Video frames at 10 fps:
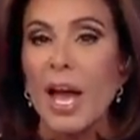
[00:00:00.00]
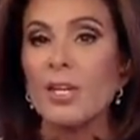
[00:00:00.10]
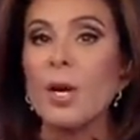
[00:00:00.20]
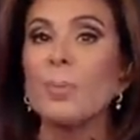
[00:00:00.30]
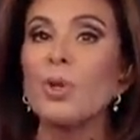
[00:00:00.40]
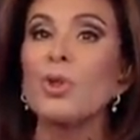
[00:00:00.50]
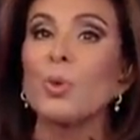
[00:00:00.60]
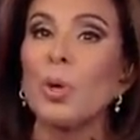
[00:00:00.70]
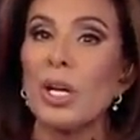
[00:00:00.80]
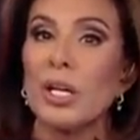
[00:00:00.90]
And number
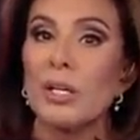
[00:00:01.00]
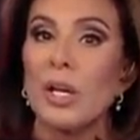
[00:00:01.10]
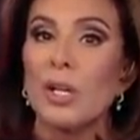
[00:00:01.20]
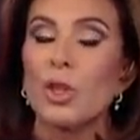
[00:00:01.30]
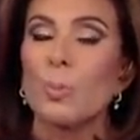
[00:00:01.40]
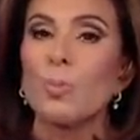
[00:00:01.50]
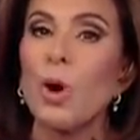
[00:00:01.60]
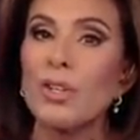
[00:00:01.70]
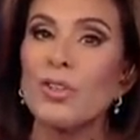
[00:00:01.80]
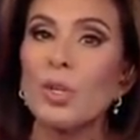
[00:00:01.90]
three, the
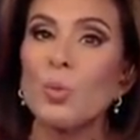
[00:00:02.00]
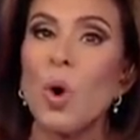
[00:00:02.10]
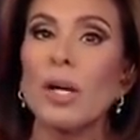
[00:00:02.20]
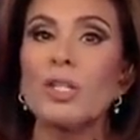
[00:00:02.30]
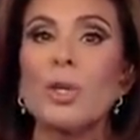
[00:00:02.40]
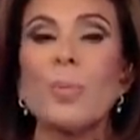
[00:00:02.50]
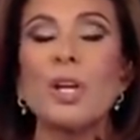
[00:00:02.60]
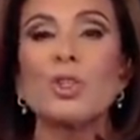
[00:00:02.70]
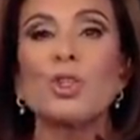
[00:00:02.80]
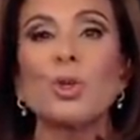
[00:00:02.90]
president wanted to
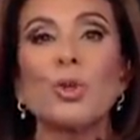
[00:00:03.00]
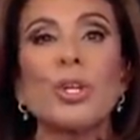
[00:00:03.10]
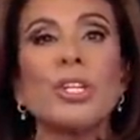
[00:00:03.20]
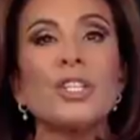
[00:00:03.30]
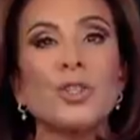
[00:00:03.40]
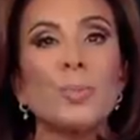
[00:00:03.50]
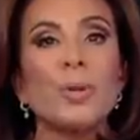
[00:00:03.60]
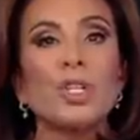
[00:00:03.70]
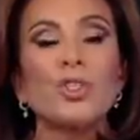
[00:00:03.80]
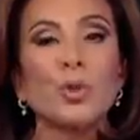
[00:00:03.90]
make sure that his
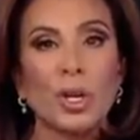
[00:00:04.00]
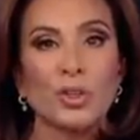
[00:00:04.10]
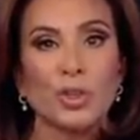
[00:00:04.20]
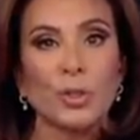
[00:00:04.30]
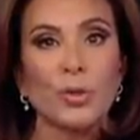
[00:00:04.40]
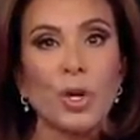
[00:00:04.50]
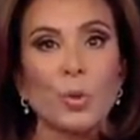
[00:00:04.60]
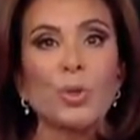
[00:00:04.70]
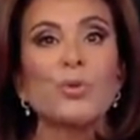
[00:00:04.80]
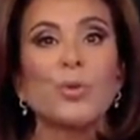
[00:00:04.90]
administration
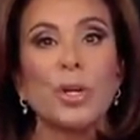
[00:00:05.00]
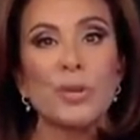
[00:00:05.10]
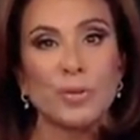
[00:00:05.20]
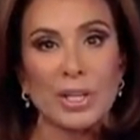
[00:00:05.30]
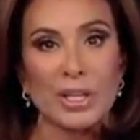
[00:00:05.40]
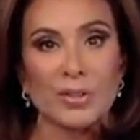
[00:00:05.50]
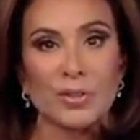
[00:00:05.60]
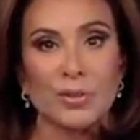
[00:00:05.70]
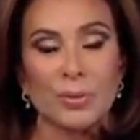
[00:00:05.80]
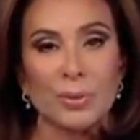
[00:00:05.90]
was free of
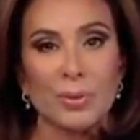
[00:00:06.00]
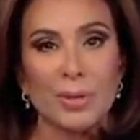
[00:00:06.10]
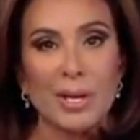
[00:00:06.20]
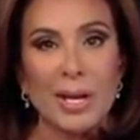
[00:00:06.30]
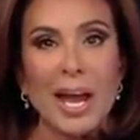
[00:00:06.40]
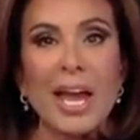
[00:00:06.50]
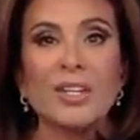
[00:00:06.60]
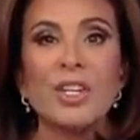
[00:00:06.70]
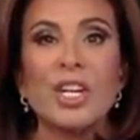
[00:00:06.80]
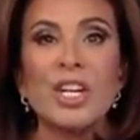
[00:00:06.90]
leaks.
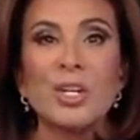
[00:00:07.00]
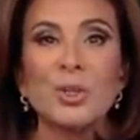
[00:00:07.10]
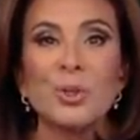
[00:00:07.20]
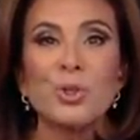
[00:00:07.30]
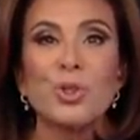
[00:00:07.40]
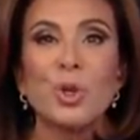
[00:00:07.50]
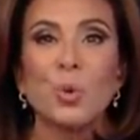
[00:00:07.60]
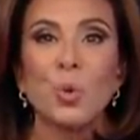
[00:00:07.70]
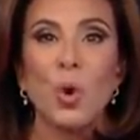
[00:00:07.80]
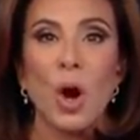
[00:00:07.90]
And here's
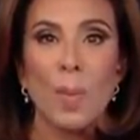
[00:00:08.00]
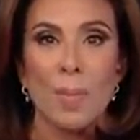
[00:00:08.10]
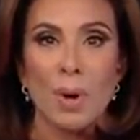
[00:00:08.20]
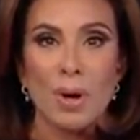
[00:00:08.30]
the rub.